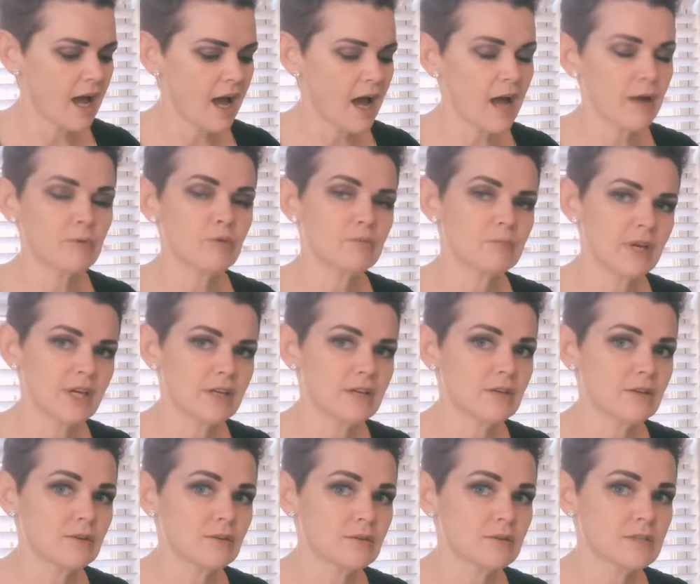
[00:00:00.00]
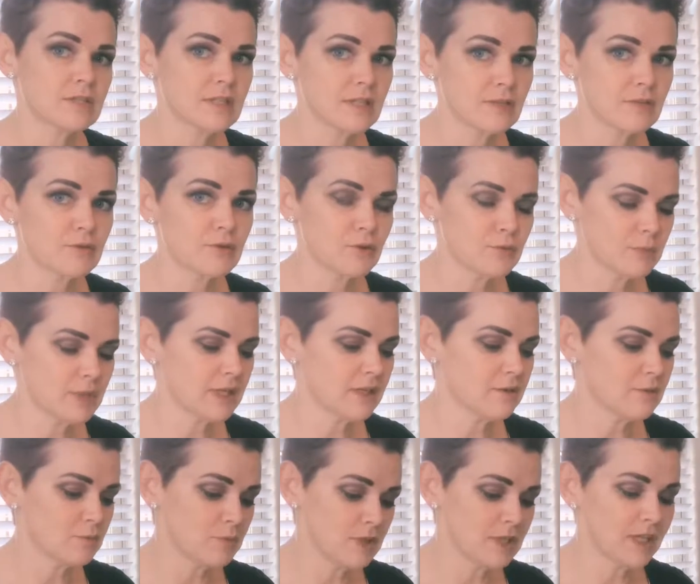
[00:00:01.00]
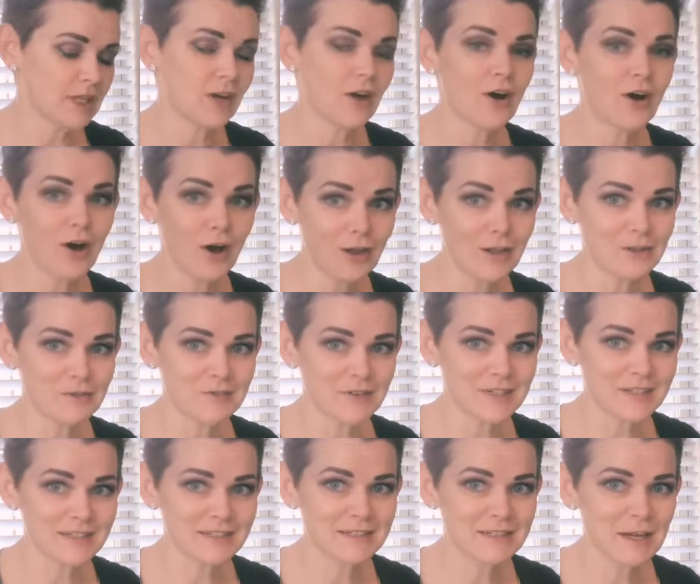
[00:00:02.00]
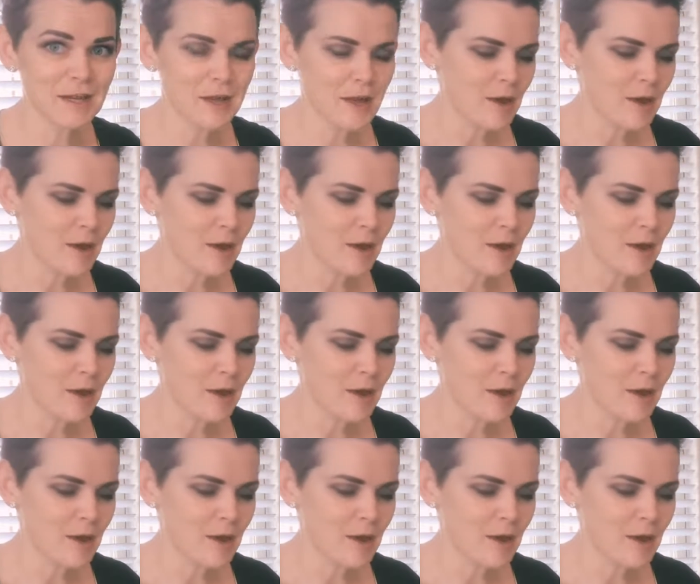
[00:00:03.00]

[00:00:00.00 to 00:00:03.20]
I won't make you sit through me weeding all of it,